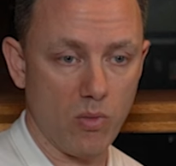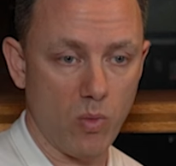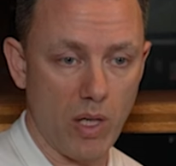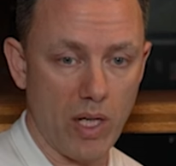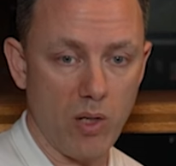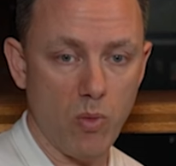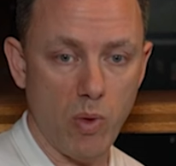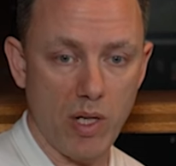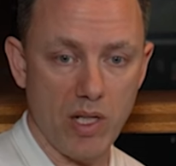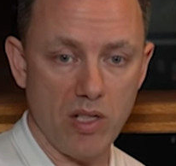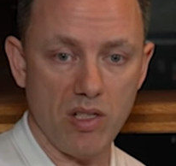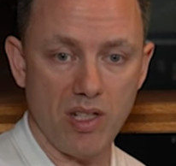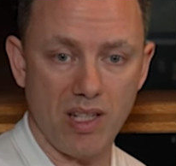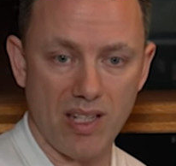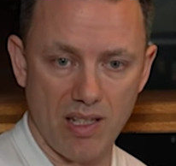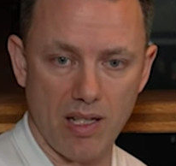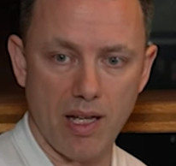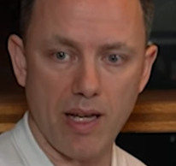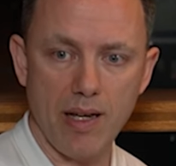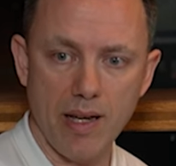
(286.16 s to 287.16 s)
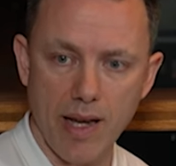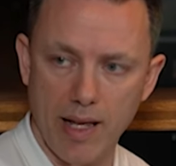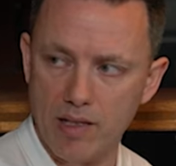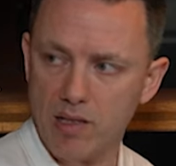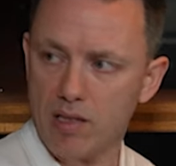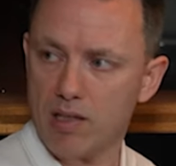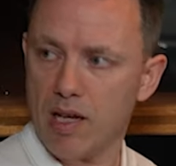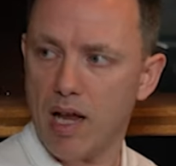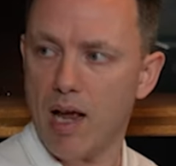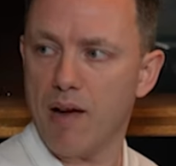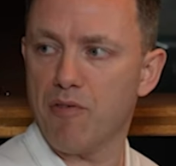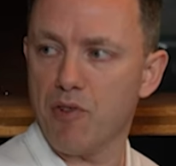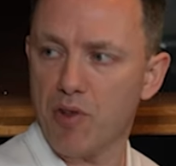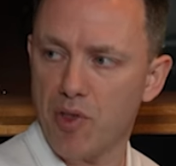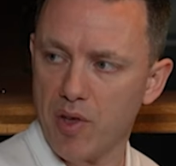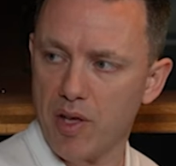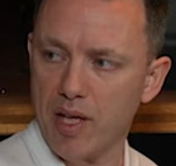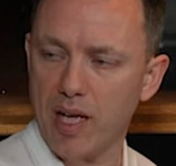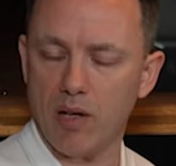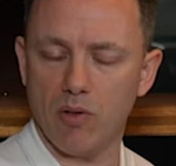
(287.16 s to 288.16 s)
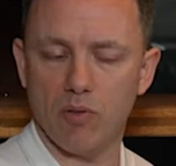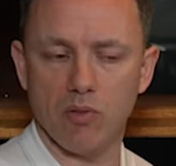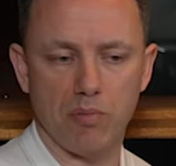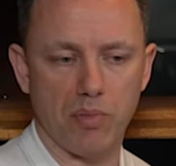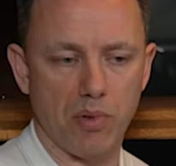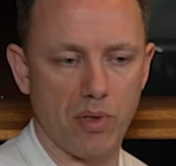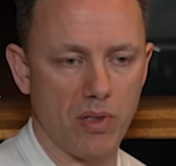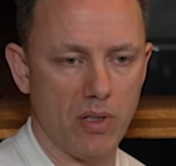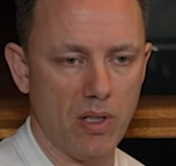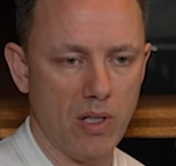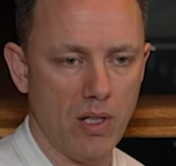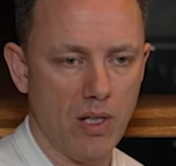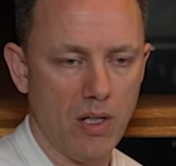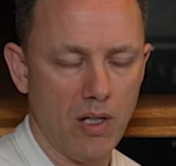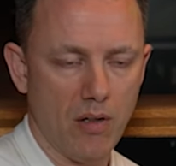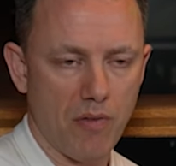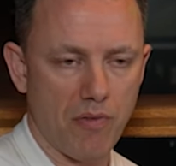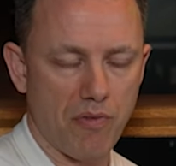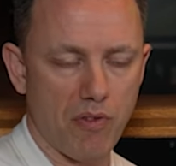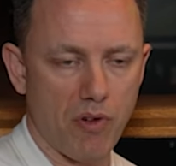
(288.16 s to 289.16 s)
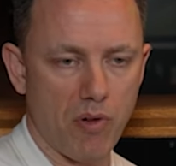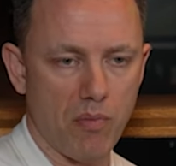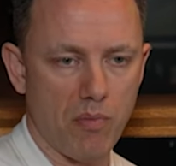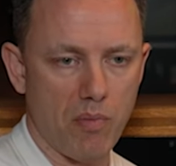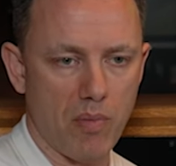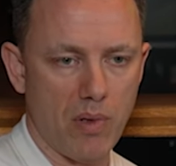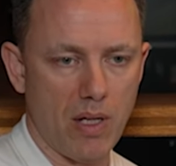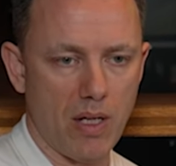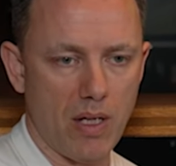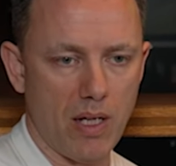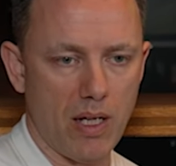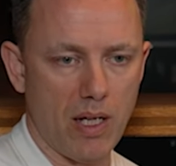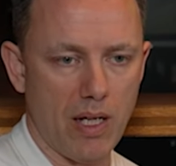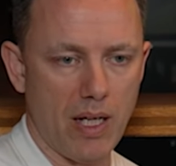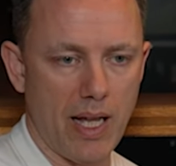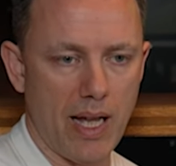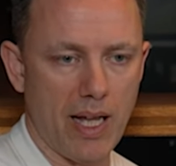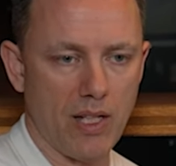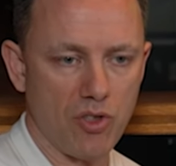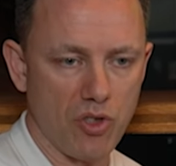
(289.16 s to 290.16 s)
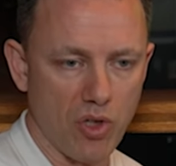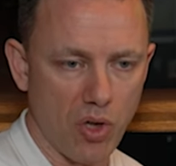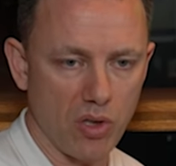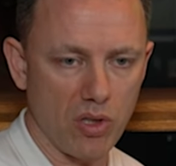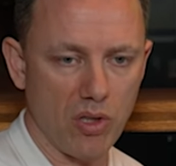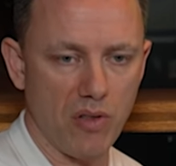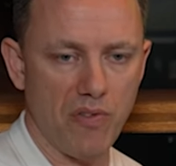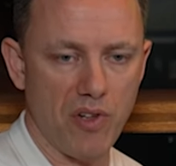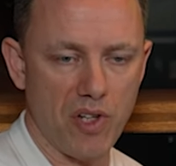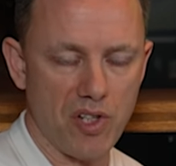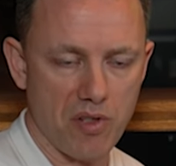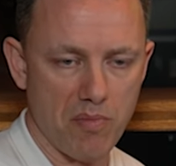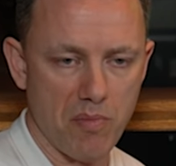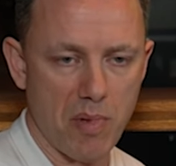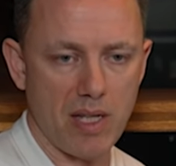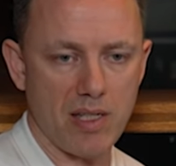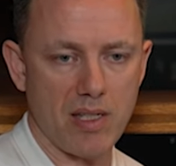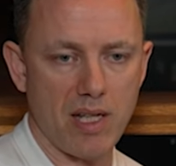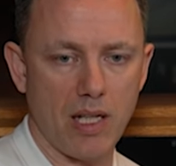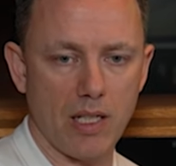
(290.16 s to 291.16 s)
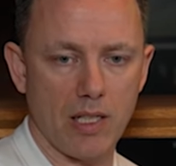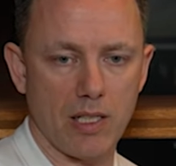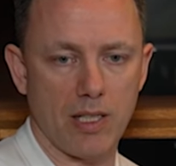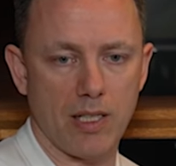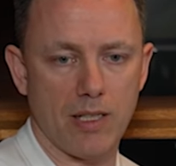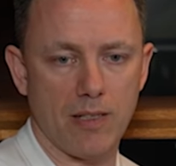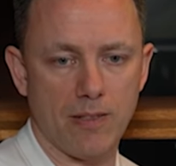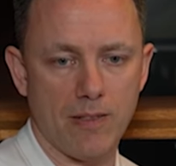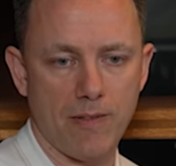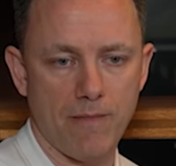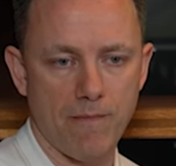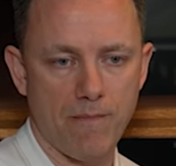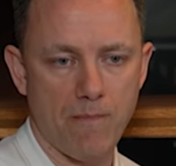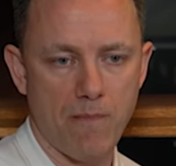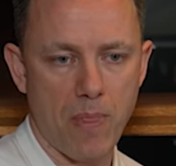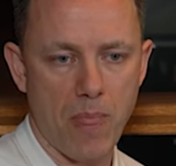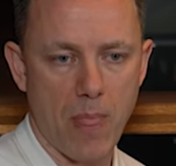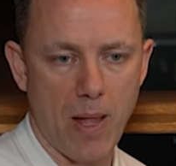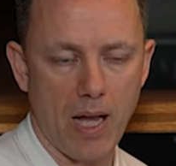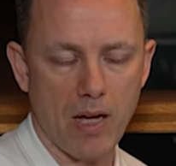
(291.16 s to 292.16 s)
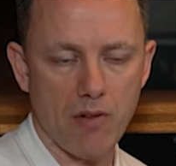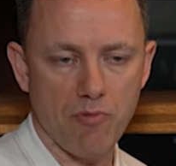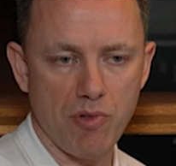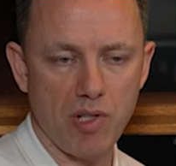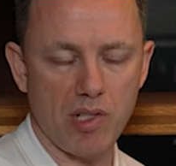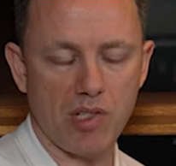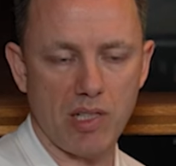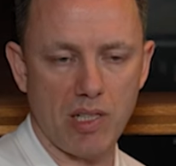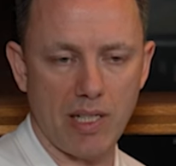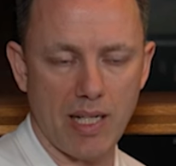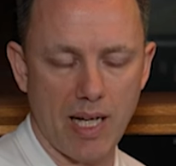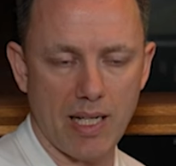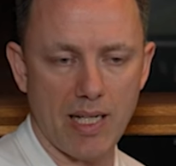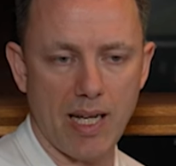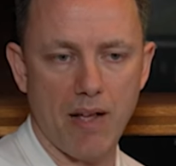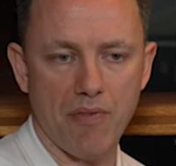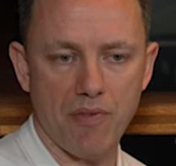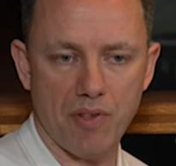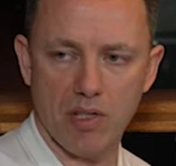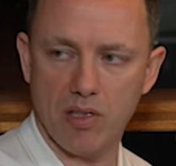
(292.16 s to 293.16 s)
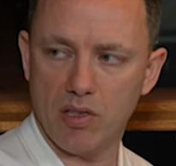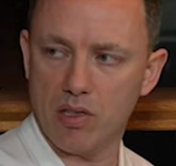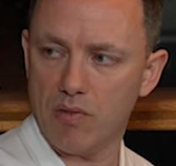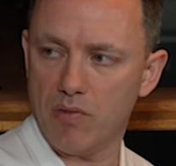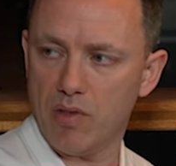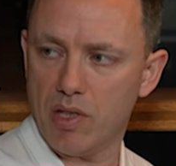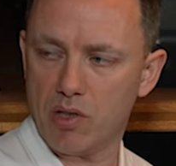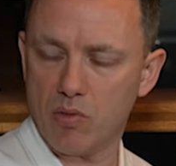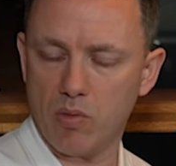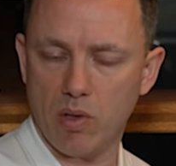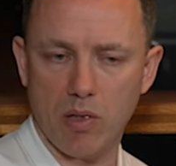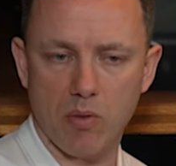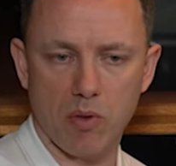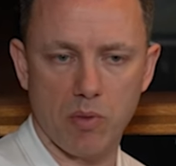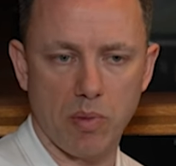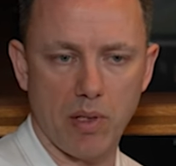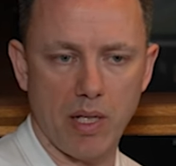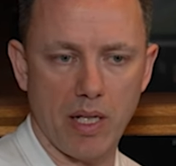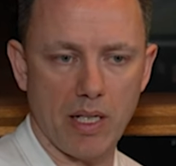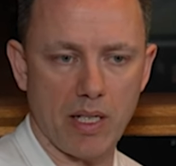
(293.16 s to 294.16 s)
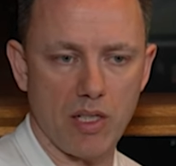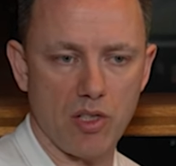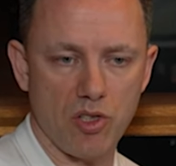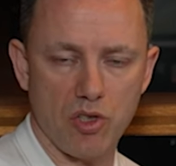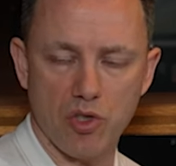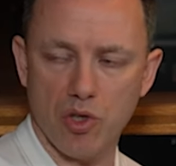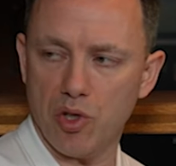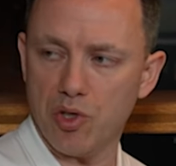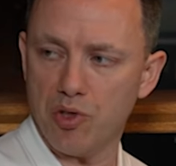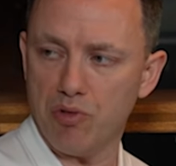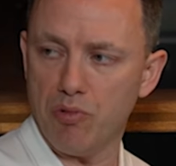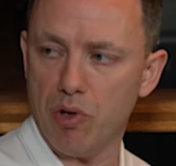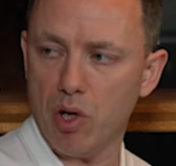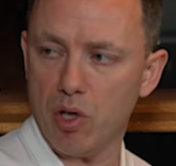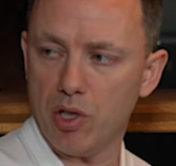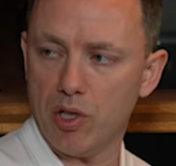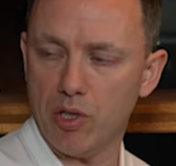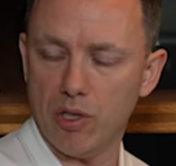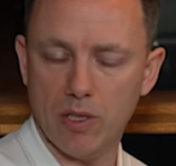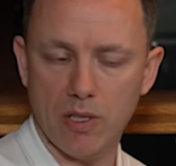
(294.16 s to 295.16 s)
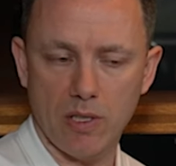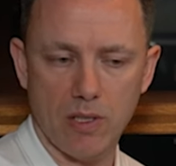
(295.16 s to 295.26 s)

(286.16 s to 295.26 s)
when he wins, he lets everything out. But from a tunnel vision mentality, I recently had evidence of this when he was playing against Josh Rock.